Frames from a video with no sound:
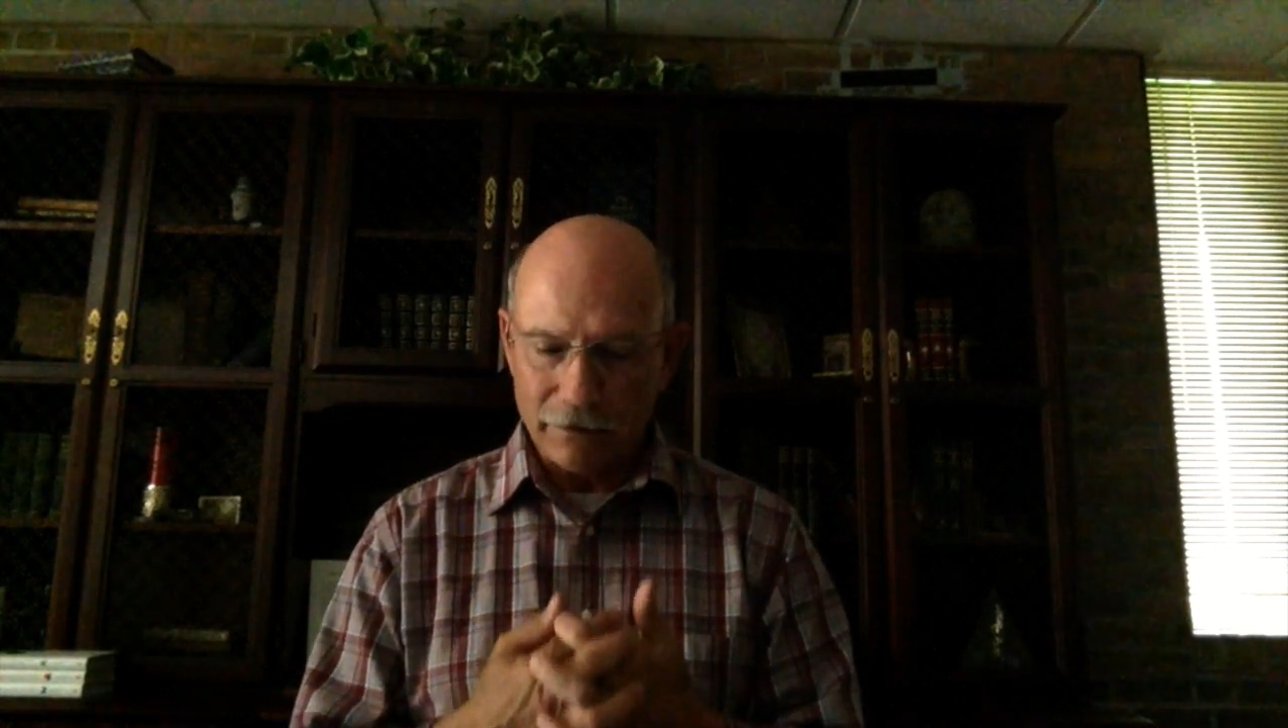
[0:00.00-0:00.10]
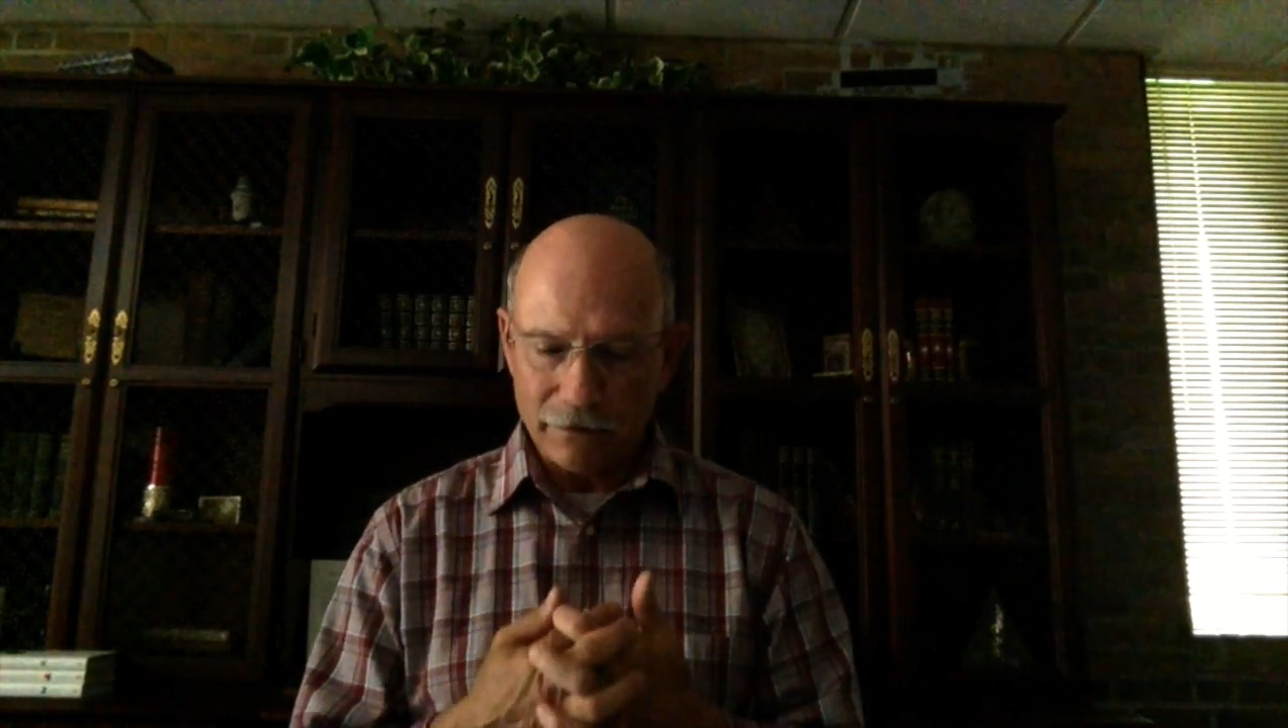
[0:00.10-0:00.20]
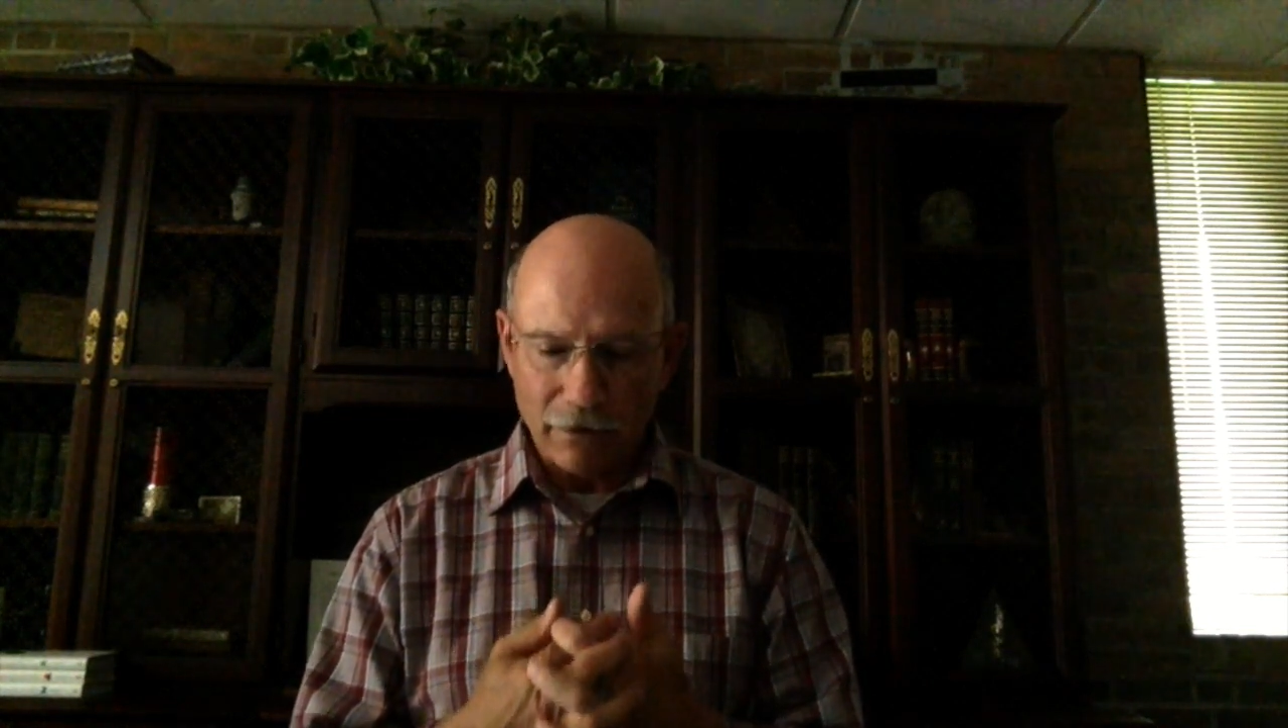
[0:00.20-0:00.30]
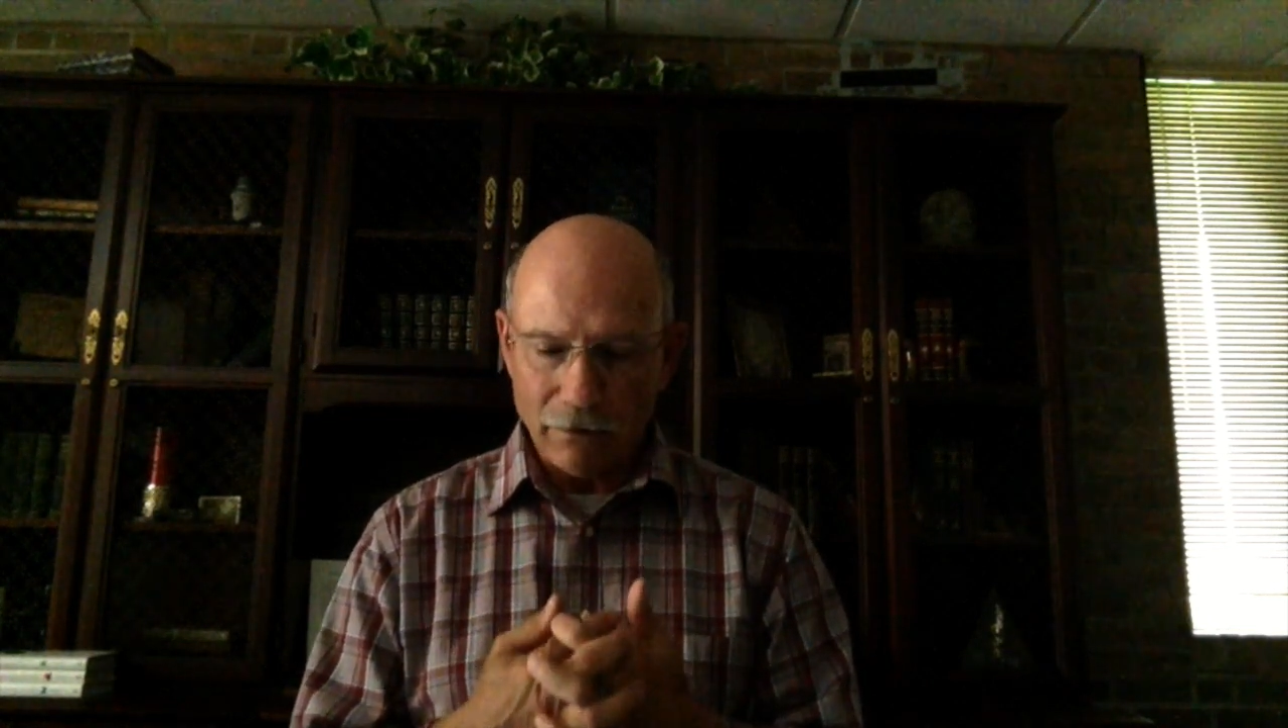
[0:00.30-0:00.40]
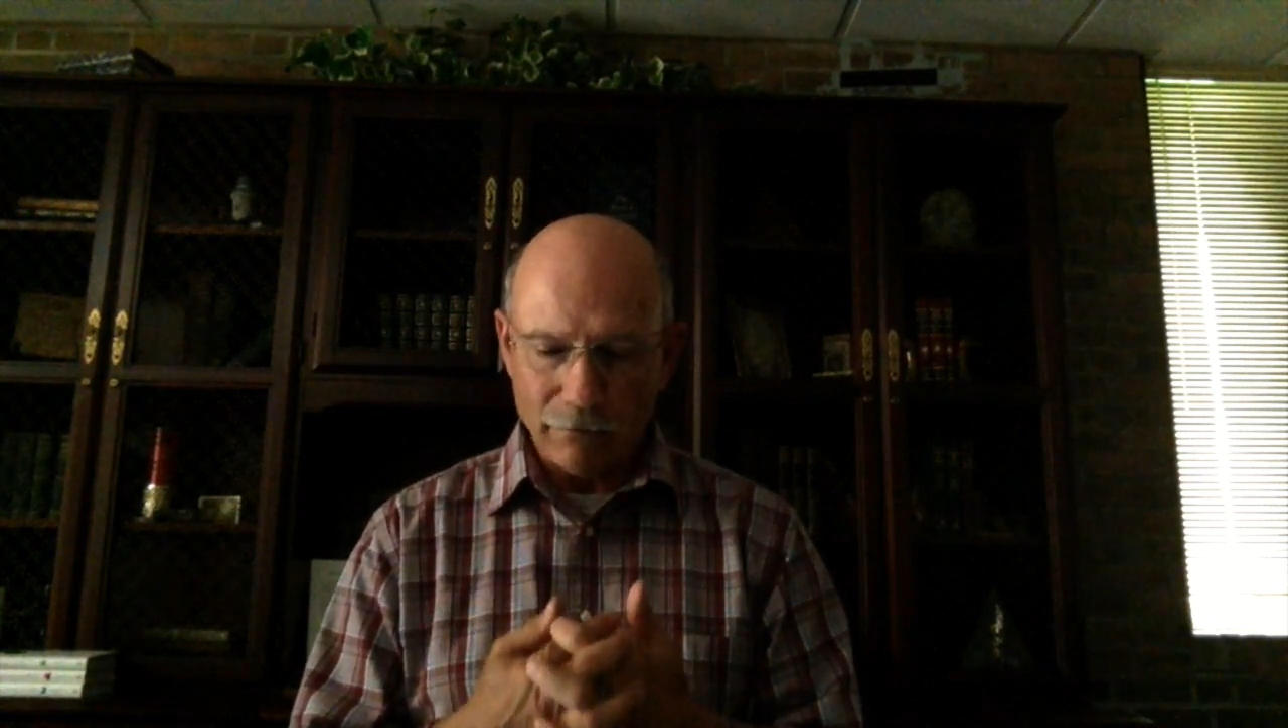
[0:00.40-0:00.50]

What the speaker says: is so